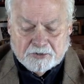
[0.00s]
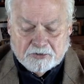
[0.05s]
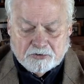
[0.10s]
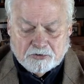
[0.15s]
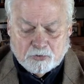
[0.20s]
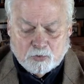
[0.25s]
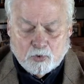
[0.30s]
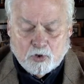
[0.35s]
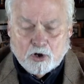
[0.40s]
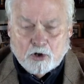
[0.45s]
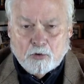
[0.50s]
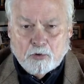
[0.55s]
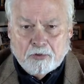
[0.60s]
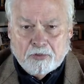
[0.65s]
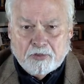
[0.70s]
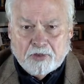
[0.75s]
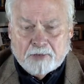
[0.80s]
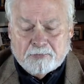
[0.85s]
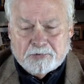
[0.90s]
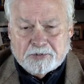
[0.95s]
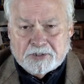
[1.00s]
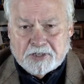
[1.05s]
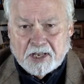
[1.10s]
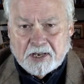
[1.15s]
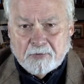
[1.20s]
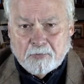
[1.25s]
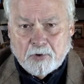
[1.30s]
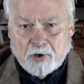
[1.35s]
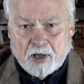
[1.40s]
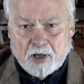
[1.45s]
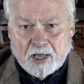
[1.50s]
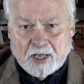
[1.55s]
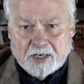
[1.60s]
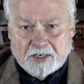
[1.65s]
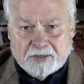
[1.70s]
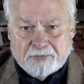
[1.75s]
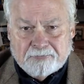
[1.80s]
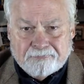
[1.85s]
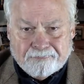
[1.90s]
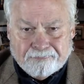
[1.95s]
to work with them
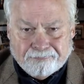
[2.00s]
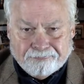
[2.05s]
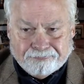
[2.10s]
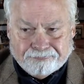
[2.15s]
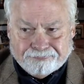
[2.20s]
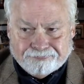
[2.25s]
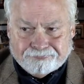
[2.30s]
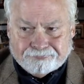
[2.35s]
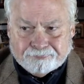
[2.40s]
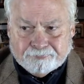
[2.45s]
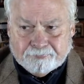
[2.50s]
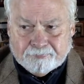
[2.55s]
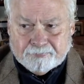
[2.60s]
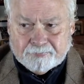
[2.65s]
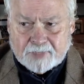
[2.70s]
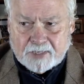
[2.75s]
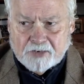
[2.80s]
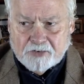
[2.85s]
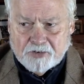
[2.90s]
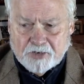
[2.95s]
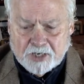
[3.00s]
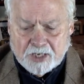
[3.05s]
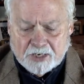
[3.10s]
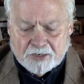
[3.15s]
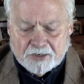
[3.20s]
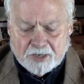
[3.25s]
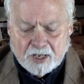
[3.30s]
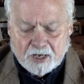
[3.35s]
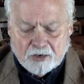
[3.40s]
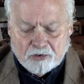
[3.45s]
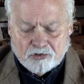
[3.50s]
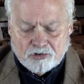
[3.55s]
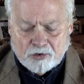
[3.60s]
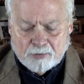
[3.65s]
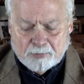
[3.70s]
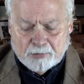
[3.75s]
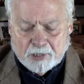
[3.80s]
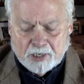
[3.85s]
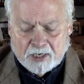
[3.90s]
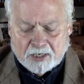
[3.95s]
statewide to get Donald
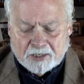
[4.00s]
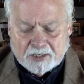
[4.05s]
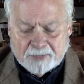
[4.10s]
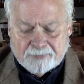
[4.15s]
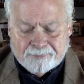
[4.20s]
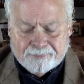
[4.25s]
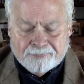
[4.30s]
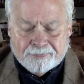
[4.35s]
Trump elected.